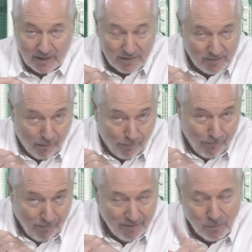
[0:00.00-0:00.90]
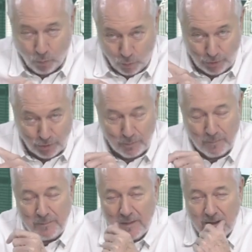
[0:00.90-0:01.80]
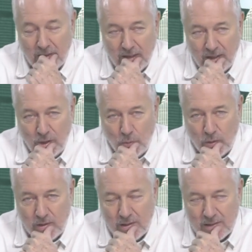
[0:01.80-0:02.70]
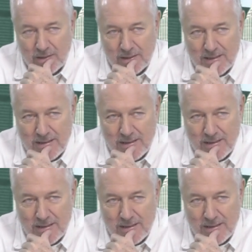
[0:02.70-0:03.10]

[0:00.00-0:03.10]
No, would you? You wouldn't